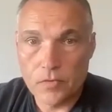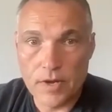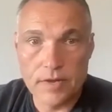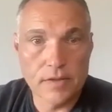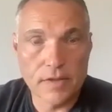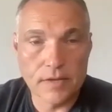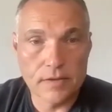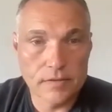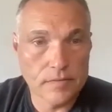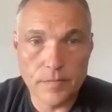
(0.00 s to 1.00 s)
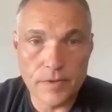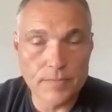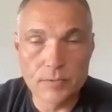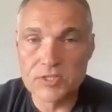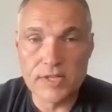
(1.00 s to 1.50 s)
right? Like,
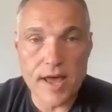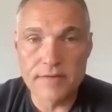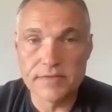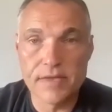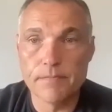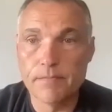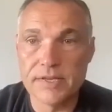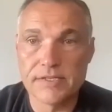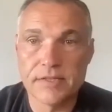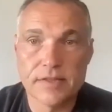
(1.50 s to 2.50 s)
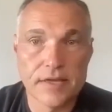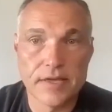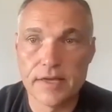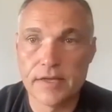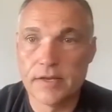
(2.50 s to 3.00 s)
people's lives get busy. They
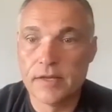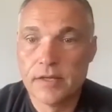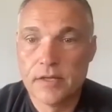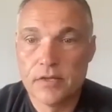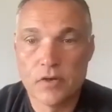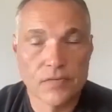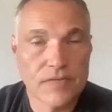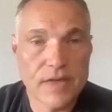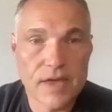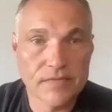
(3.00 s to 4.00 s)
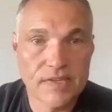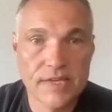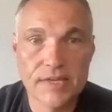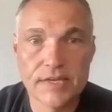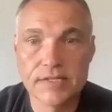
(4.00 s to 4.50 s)
get, if they have
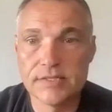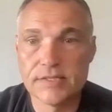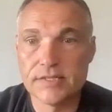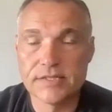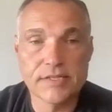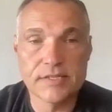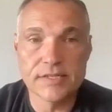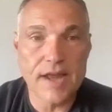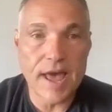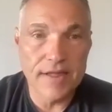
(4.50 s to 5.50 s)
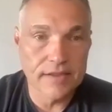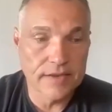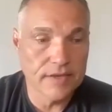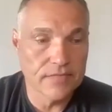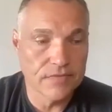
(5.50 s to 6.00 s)
kids, the
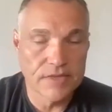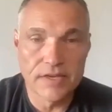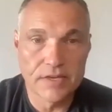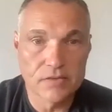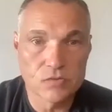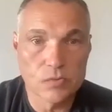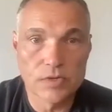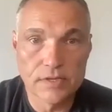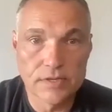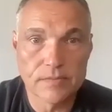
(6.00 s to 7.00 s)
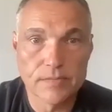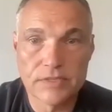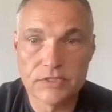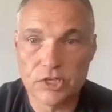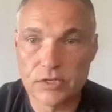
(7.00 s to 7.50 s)
seasonality of things really can
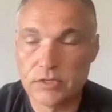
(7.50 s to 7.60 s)
be,